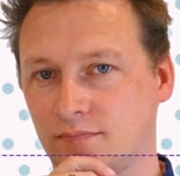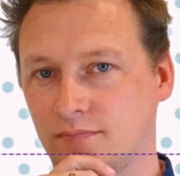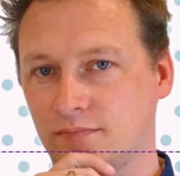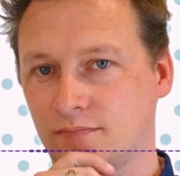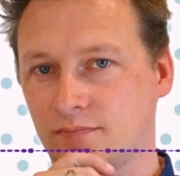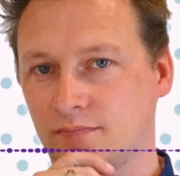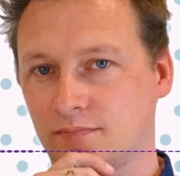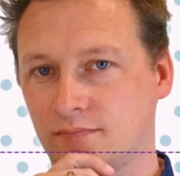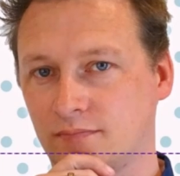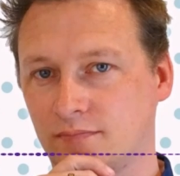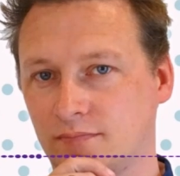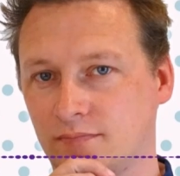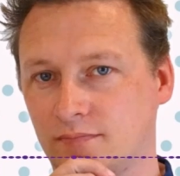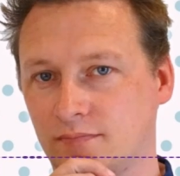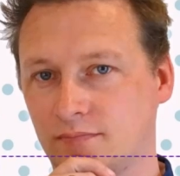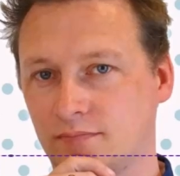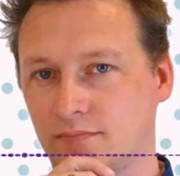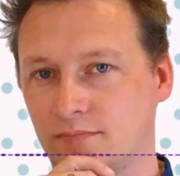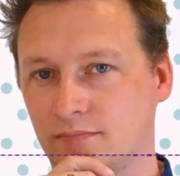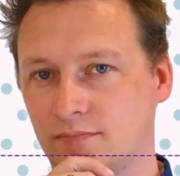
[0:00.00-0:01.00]
and how
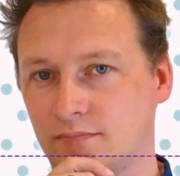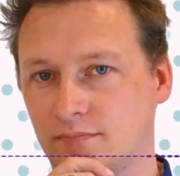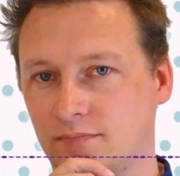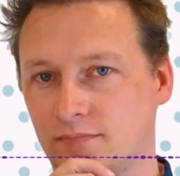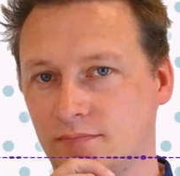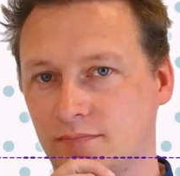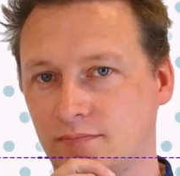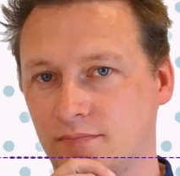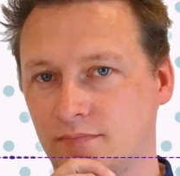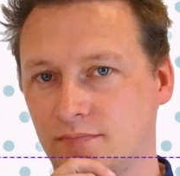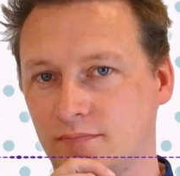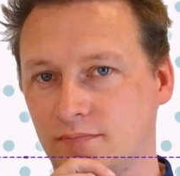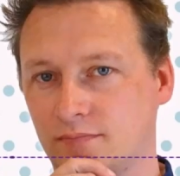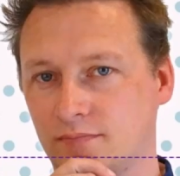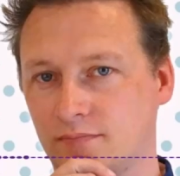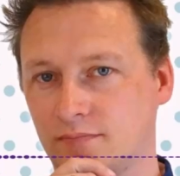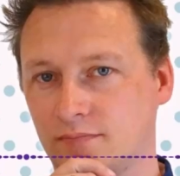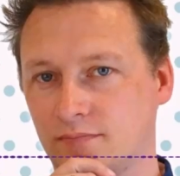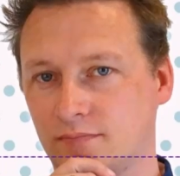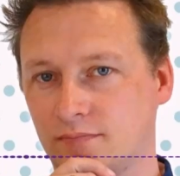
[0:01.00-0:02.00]
difficult it is to
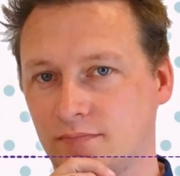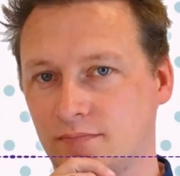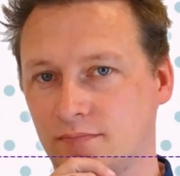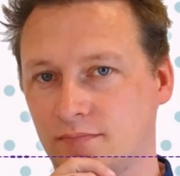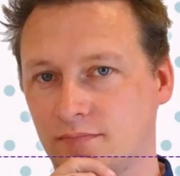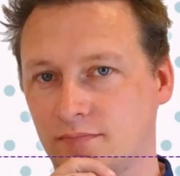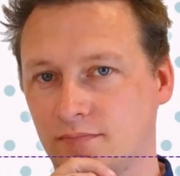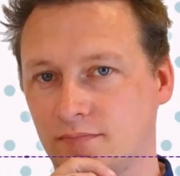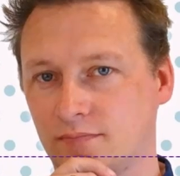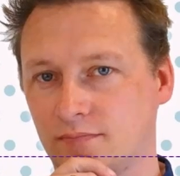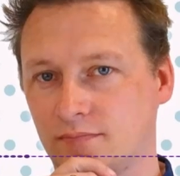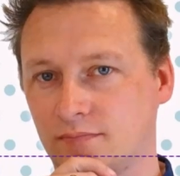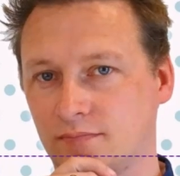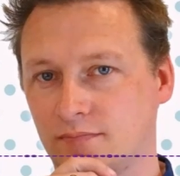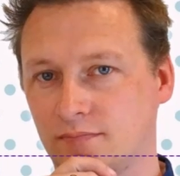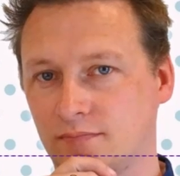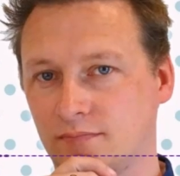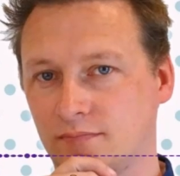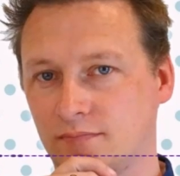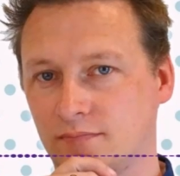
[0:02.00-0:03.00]
focus with
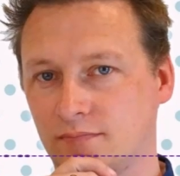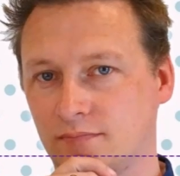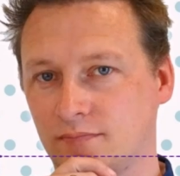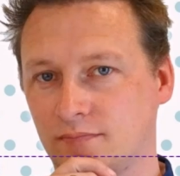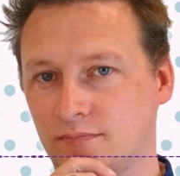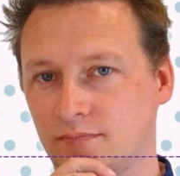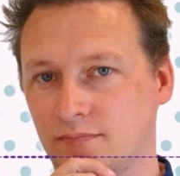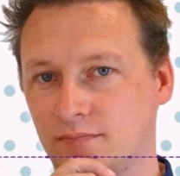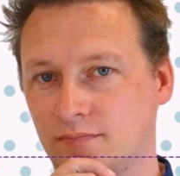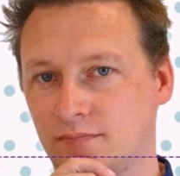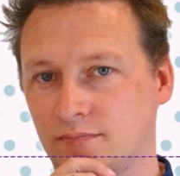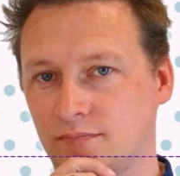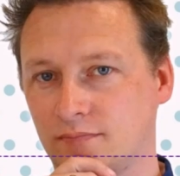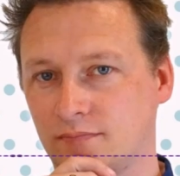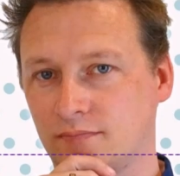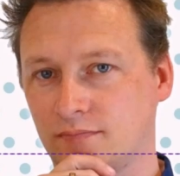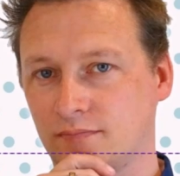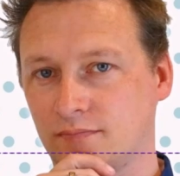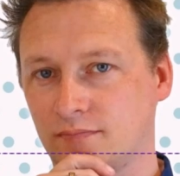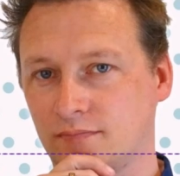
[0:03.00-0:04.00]
such bright
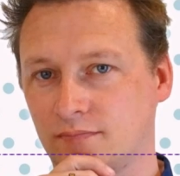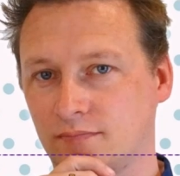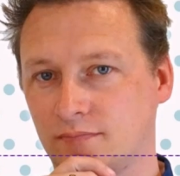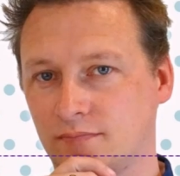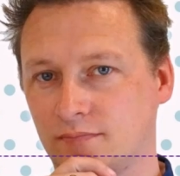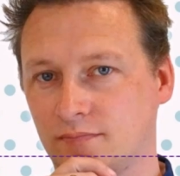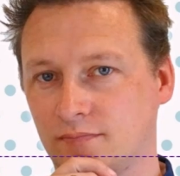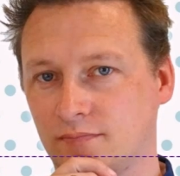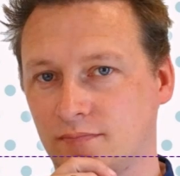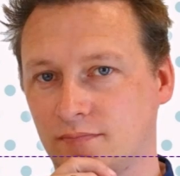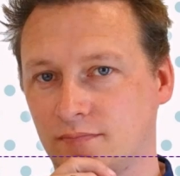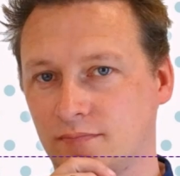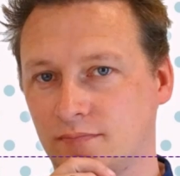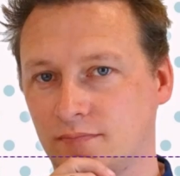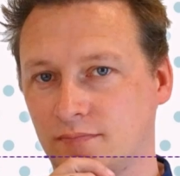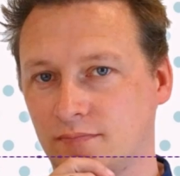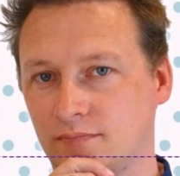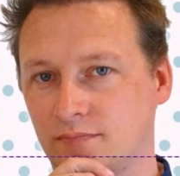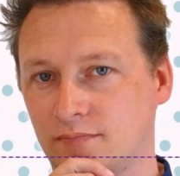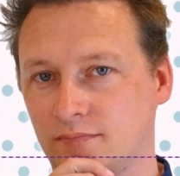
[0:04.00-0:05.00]
light.
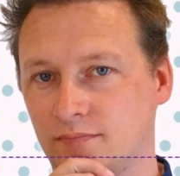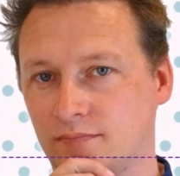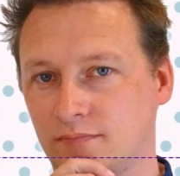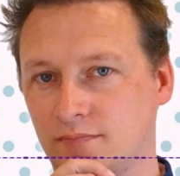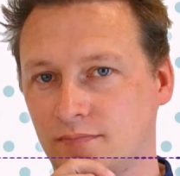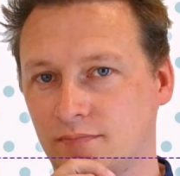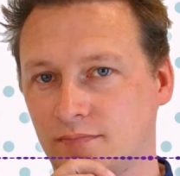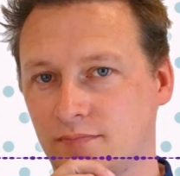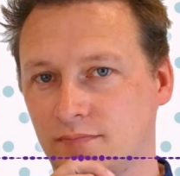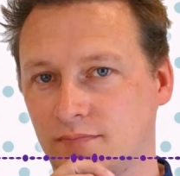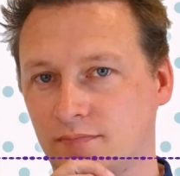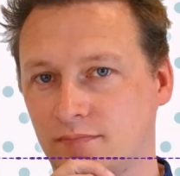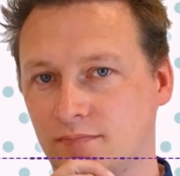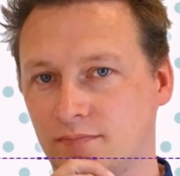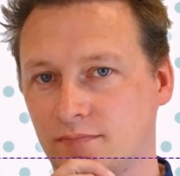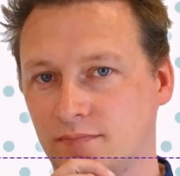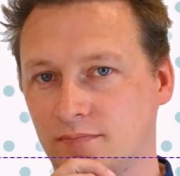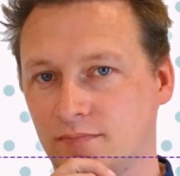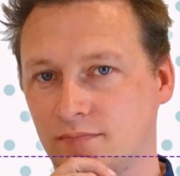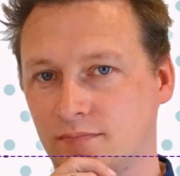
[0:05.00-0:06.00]
And
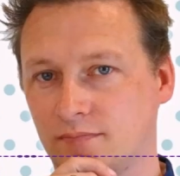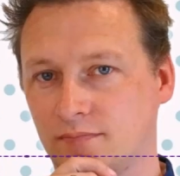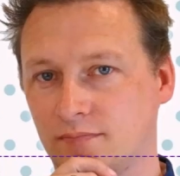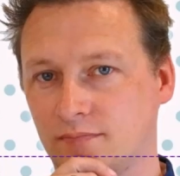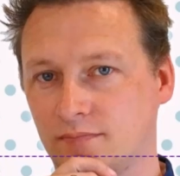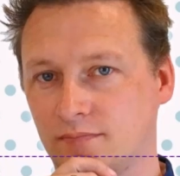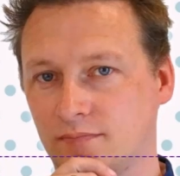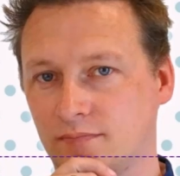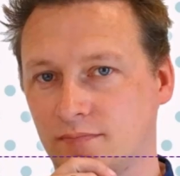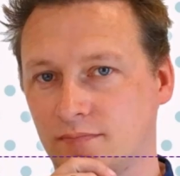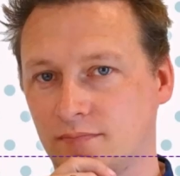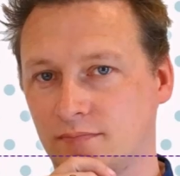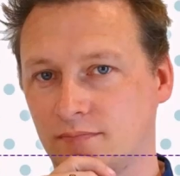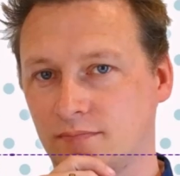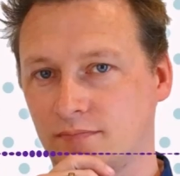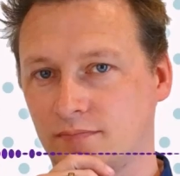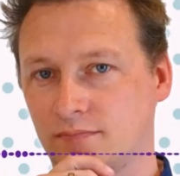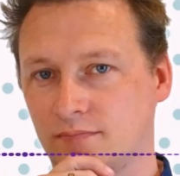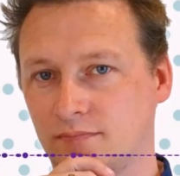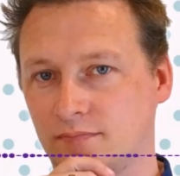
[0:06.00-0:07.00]
again they
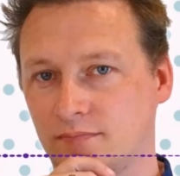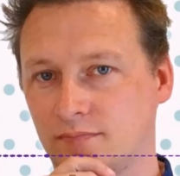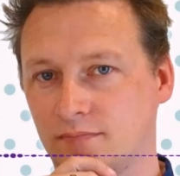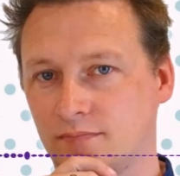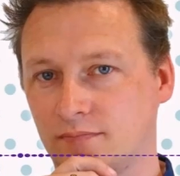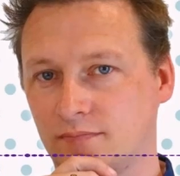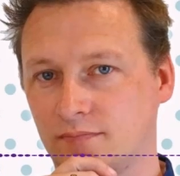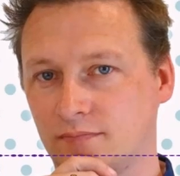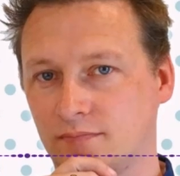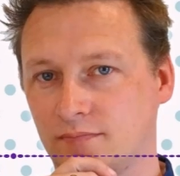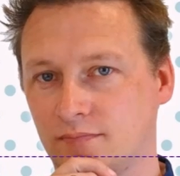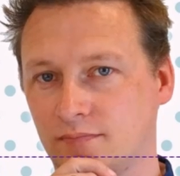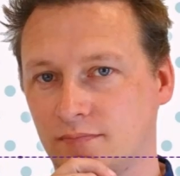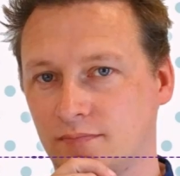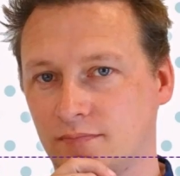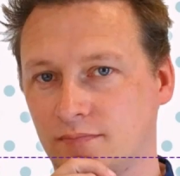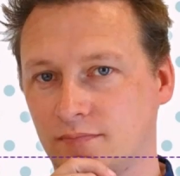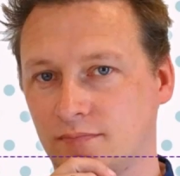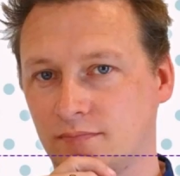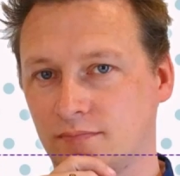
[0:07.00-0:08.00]
narrow their
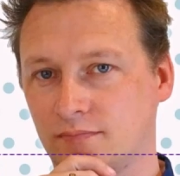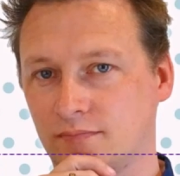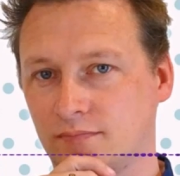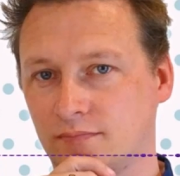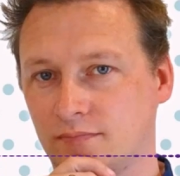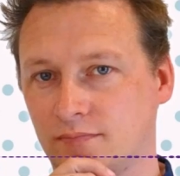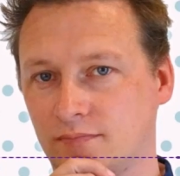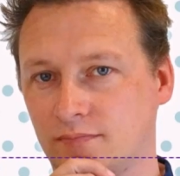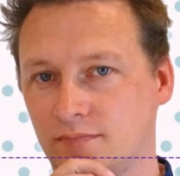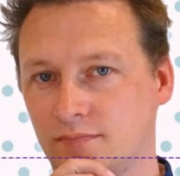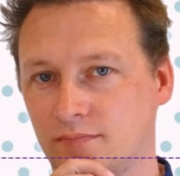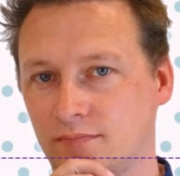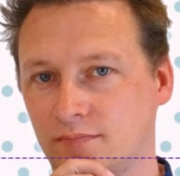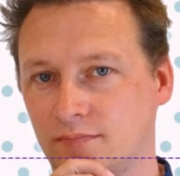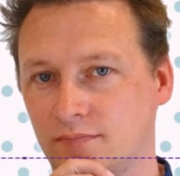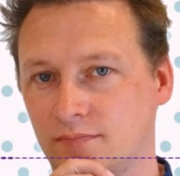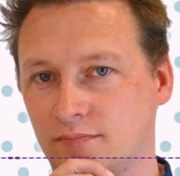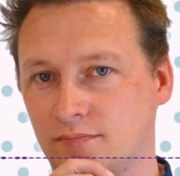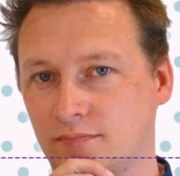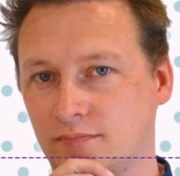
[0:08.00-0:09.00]
focus on being in
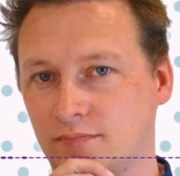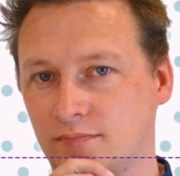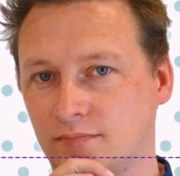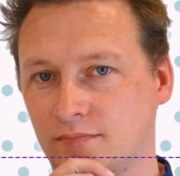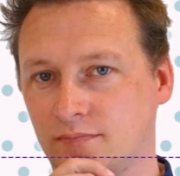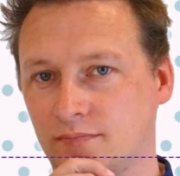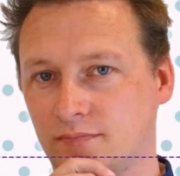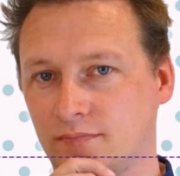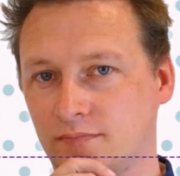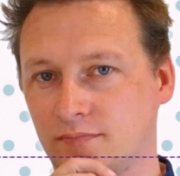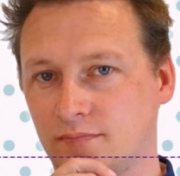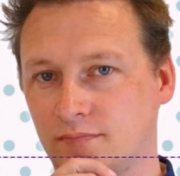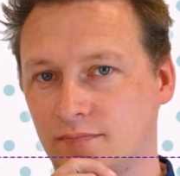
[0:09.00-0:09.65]
the moment,